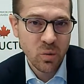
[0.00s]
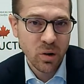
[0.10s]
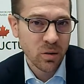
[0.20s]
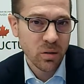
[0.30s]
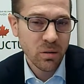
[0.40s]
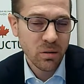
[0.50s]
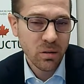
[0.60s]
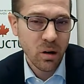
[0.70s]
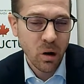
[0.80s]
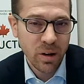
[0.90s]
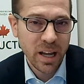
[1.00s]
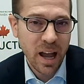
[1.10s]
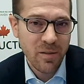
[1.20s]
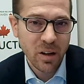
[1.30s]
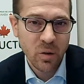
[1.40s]
We're already
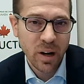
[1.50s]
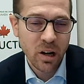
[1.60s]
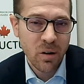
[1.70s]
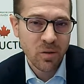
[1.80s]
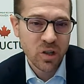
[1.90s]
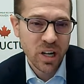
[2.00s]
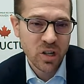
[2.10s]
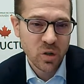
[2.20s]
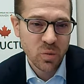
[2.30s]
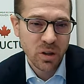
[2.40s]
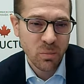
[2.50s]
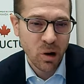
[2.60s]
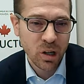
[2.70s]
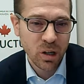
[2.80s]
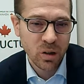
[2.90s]
having great conversations with the
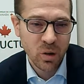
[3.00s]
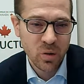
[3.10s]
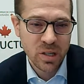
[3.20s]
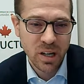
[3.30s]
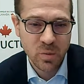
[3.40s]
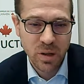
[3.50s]
market on those things.